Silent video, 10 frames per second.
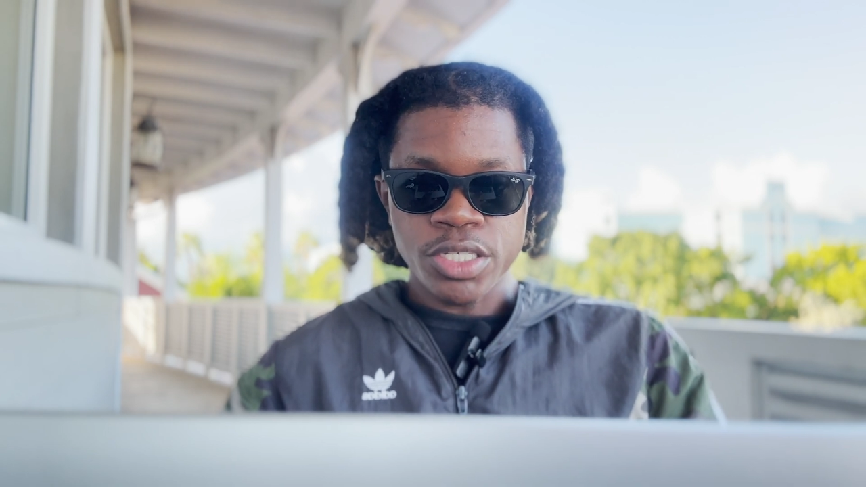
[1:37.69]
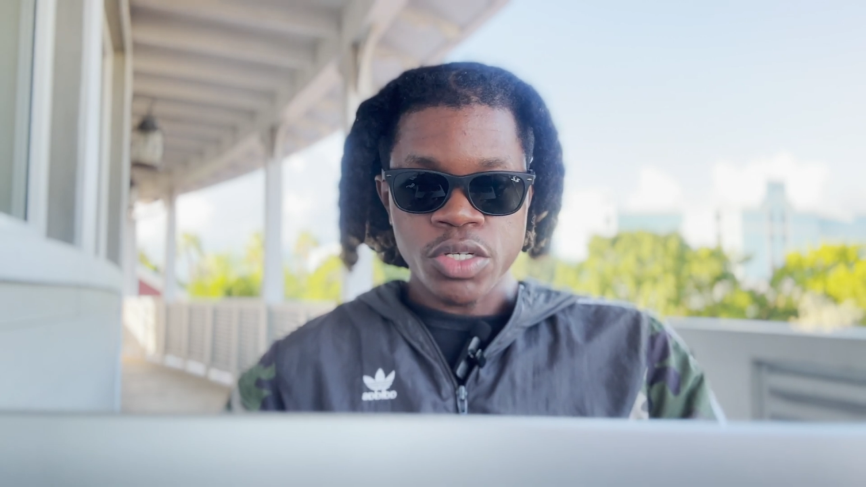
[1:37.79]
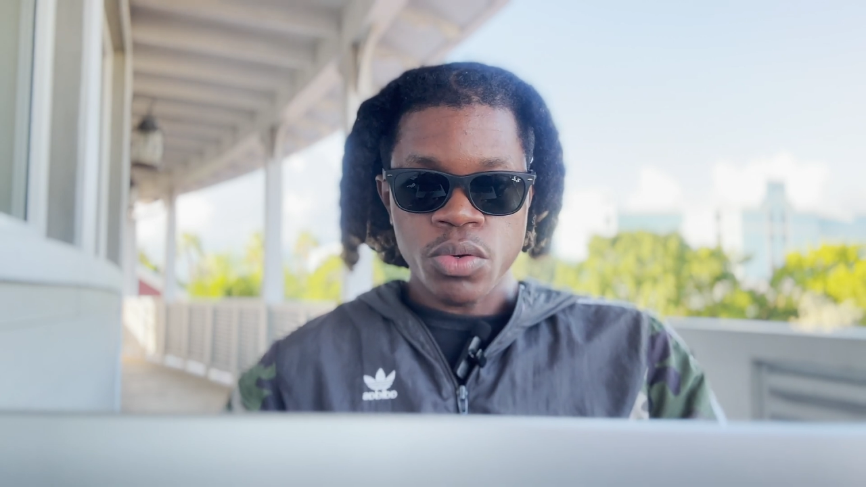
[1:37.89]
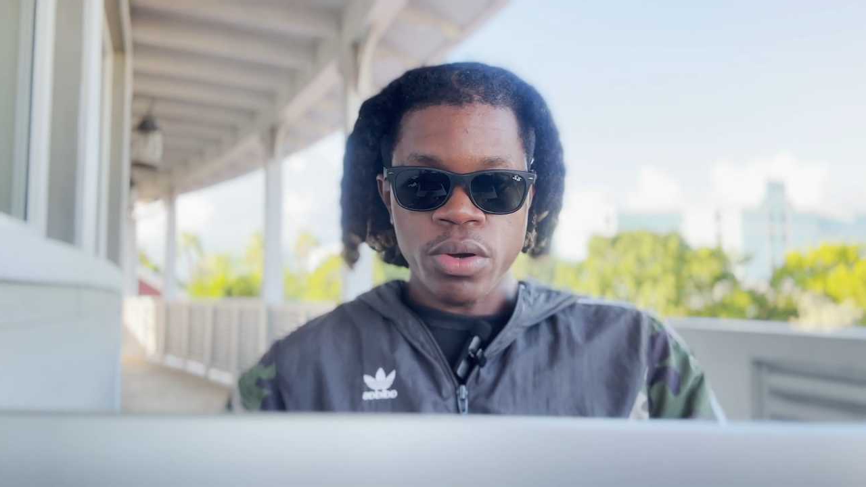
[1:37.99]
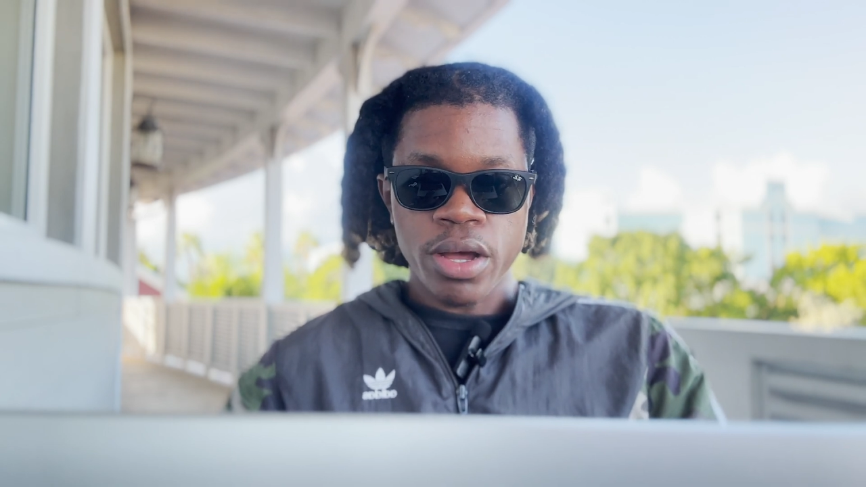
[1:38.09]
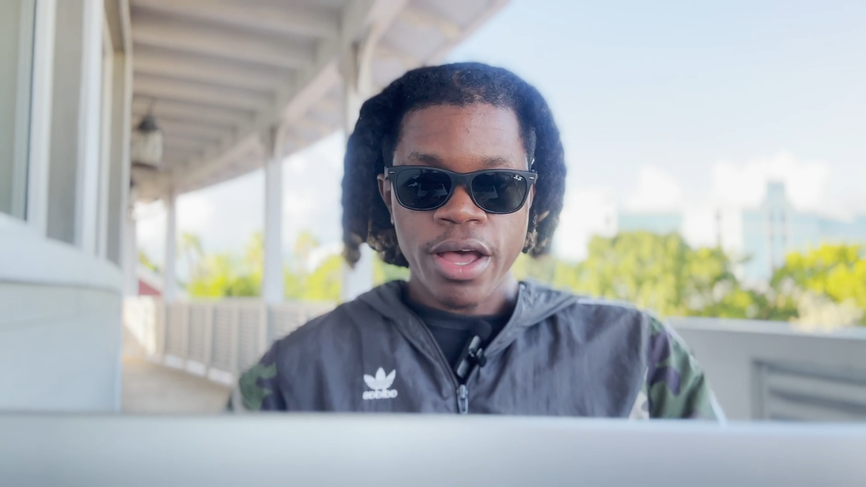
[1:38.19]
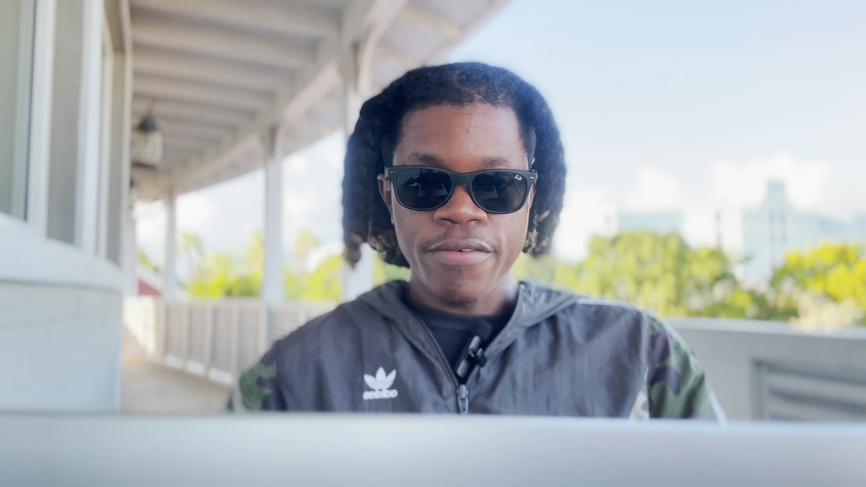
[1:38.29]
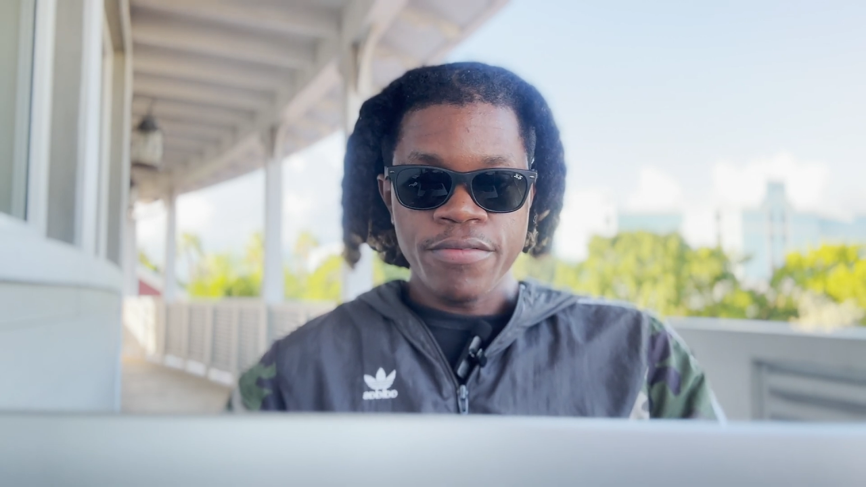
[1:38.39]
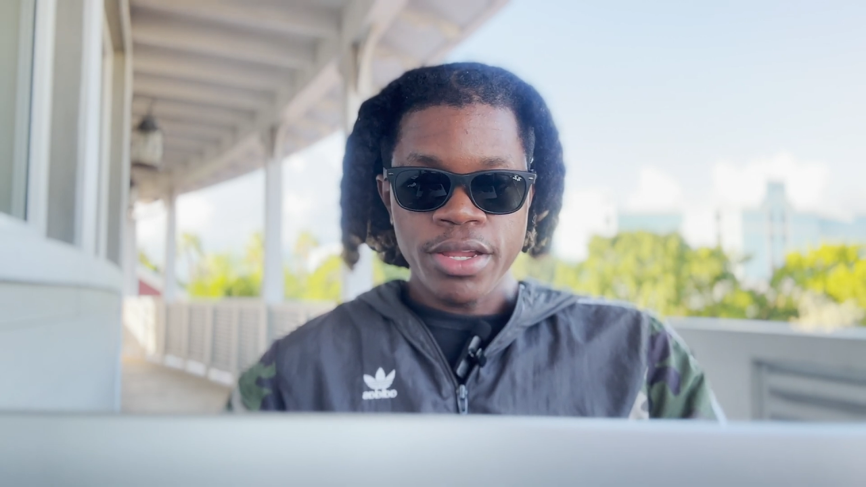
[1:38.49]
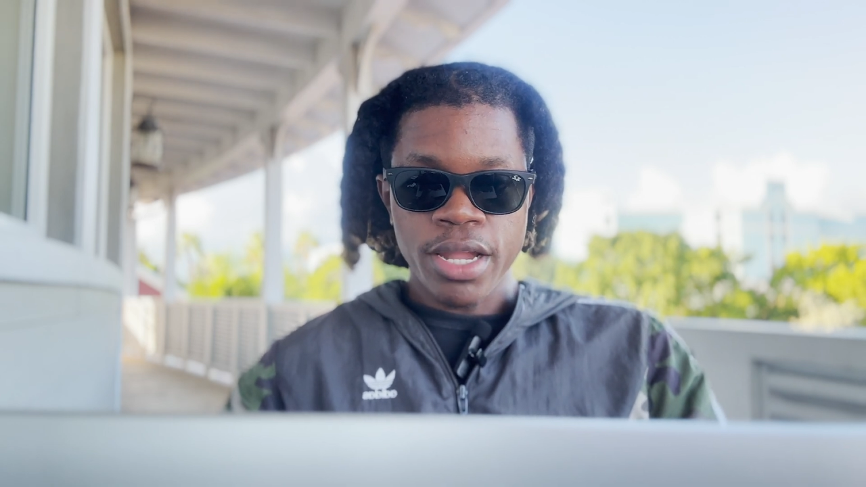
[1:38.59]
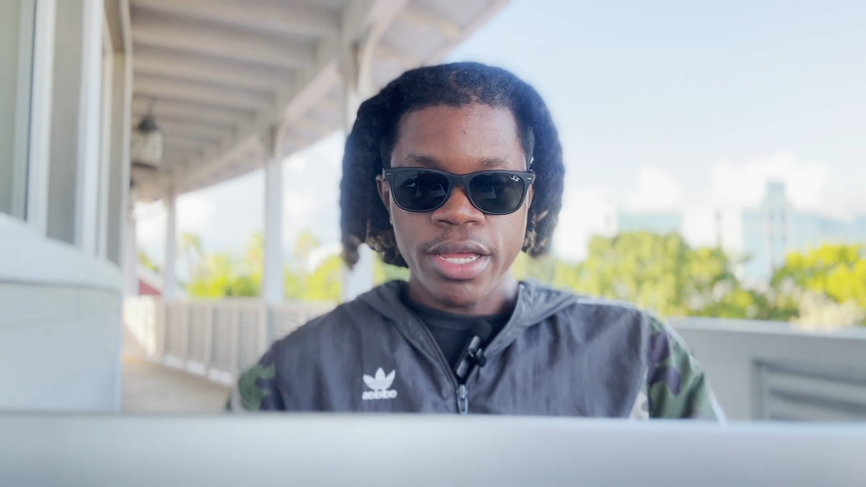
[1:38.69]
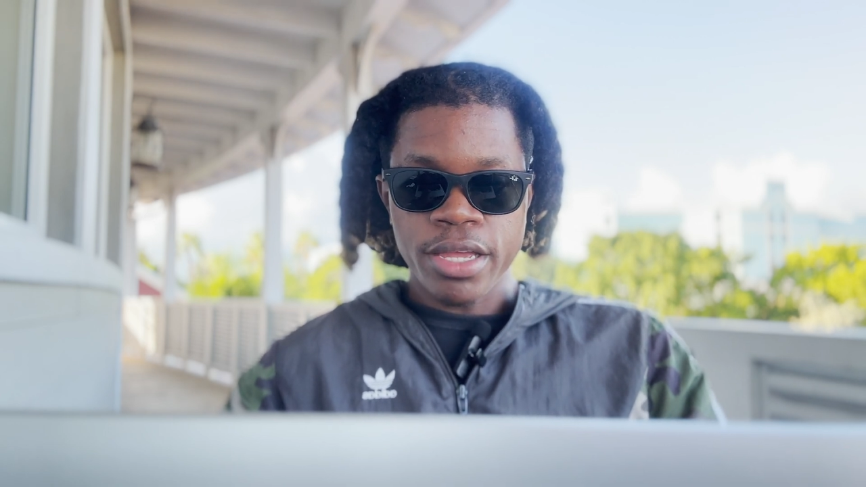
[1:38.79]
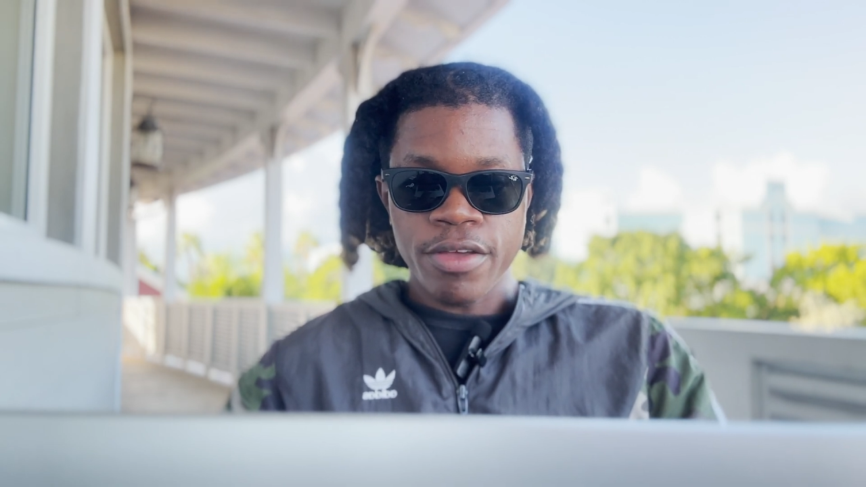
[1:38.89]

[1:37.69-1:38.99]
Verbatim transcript: So I feel like